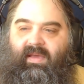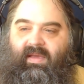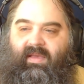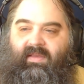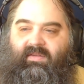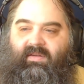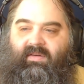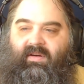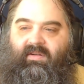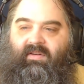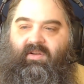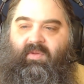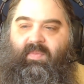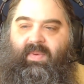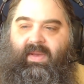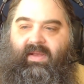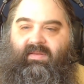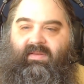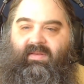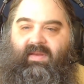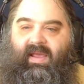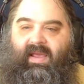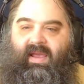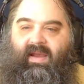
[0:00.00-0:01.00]
His card
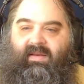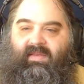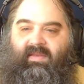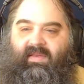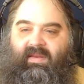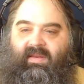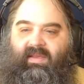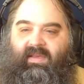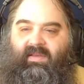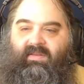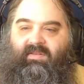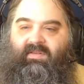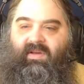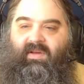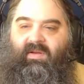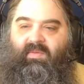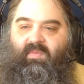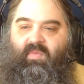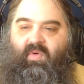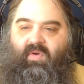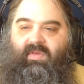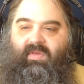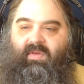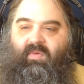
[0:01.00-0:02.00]
depicts an act that he has done
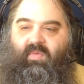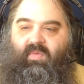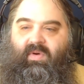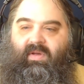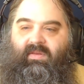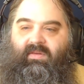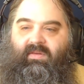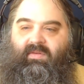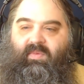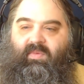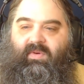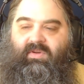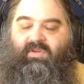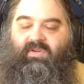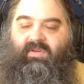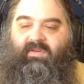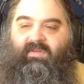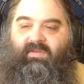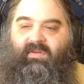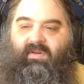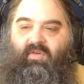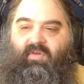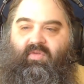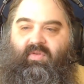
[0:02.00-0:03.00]
more than once, which
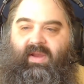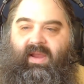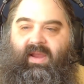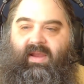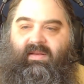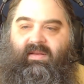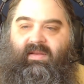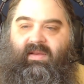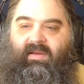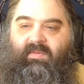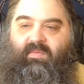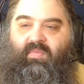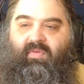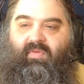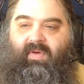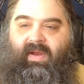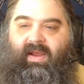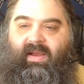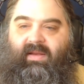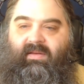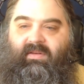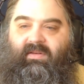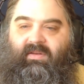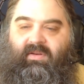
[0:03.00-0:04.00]
is creating
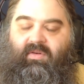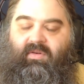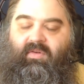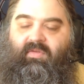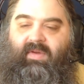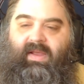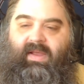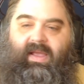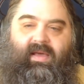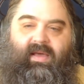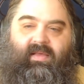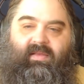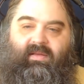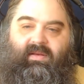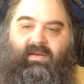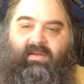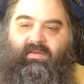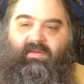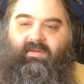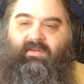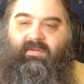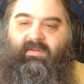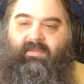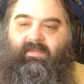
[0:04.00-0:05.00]
brand new
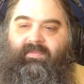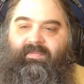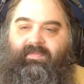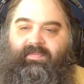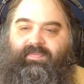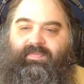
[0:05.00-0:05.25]
realities.